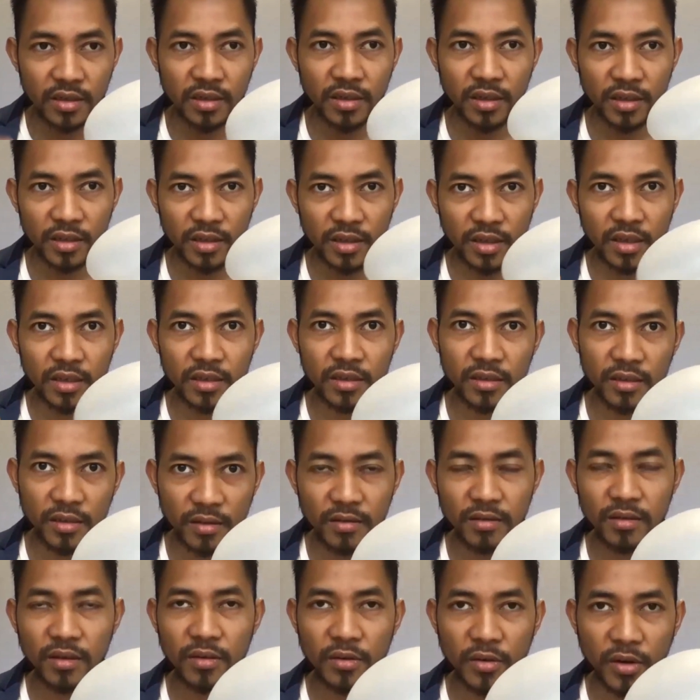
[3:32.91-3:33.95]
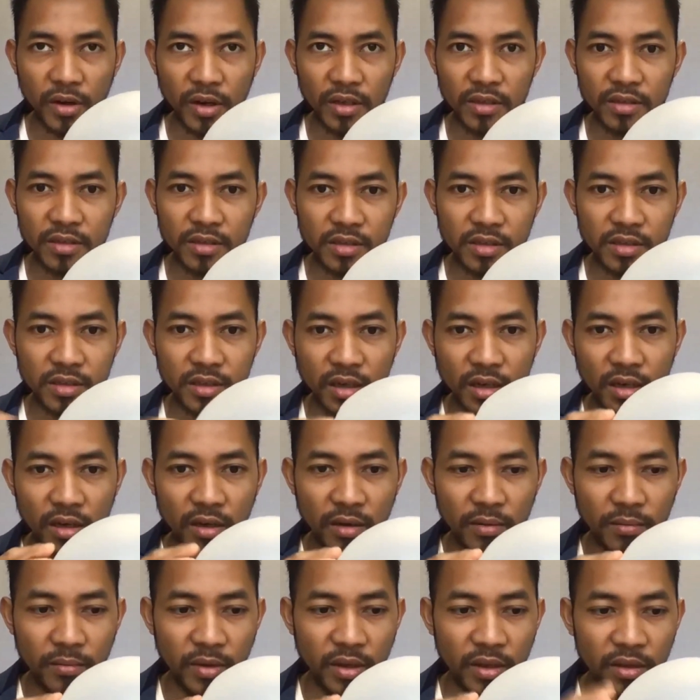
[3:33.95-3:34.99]
it creates,
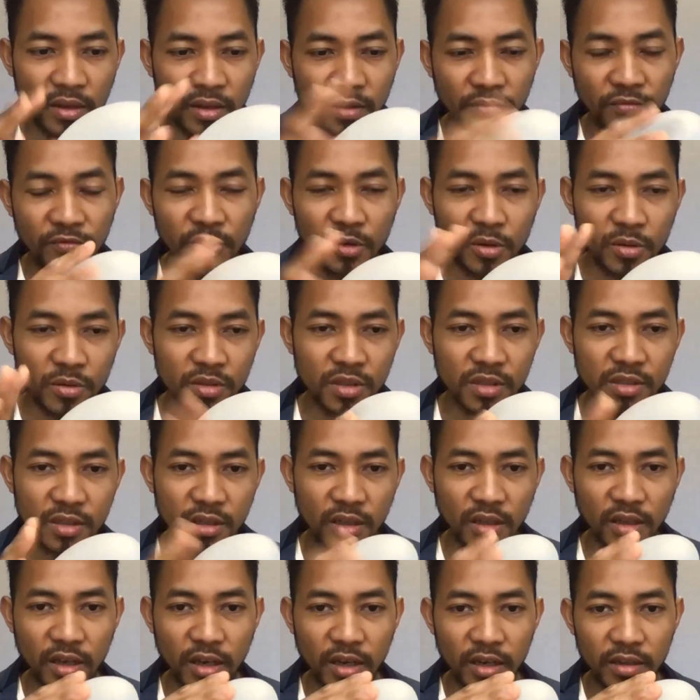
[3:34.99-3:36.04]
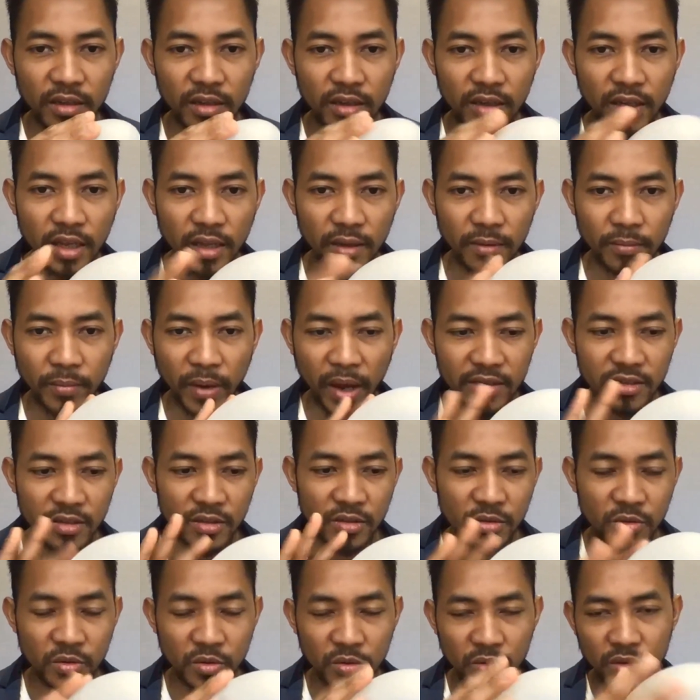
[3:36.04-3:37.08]
it diffuses the light that
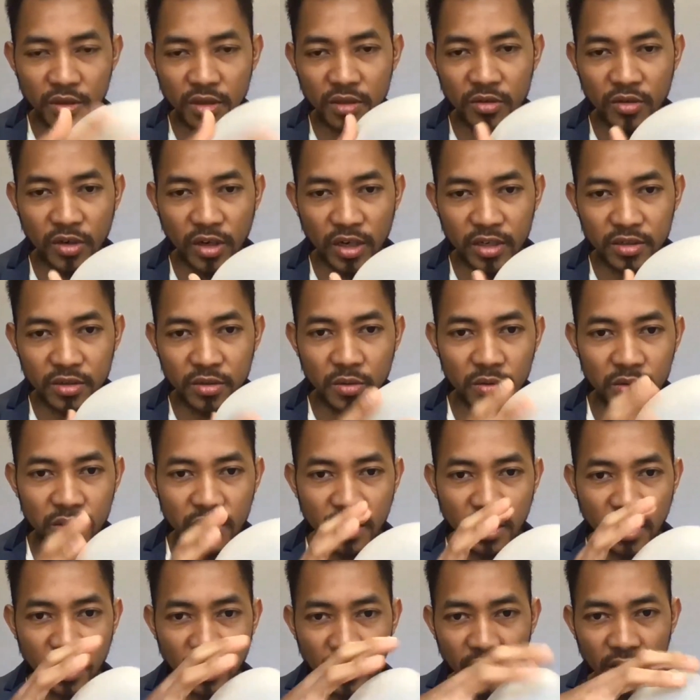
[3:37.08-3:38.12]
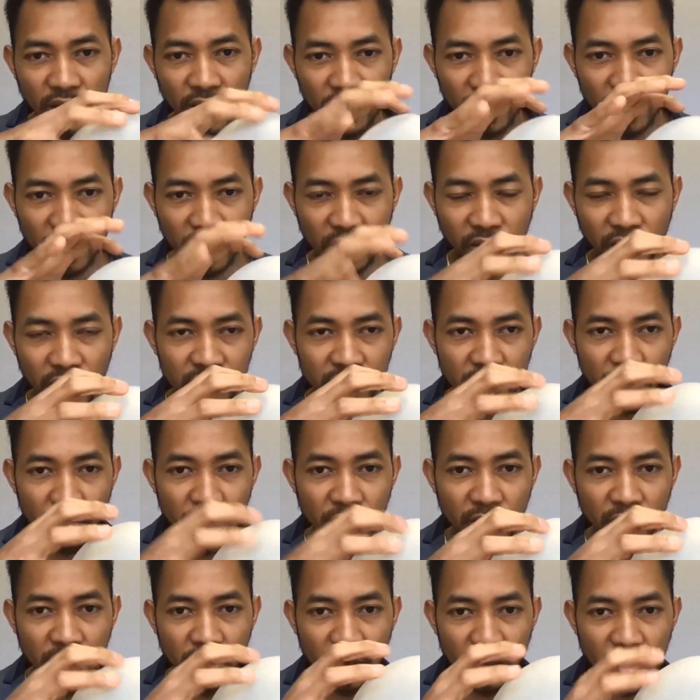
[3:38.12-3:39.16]
passes through the translucent, and it creates a
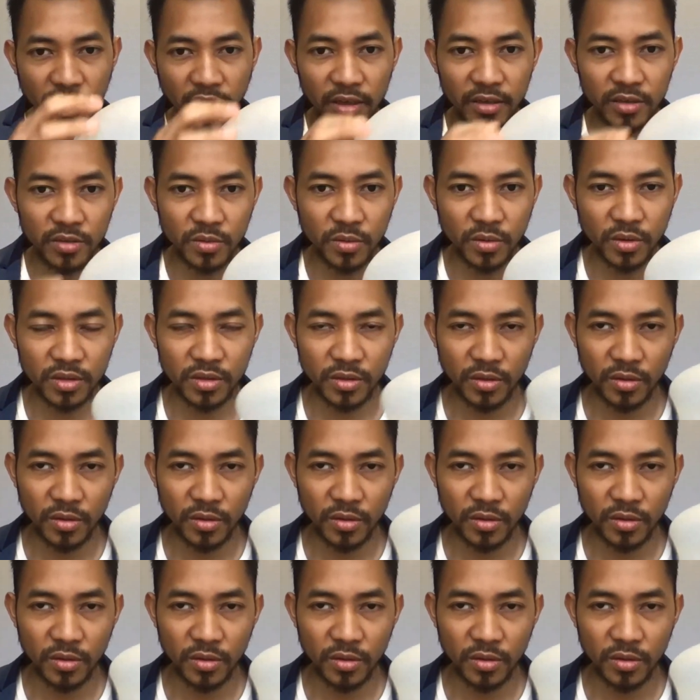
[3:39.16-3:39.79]
bigger light source.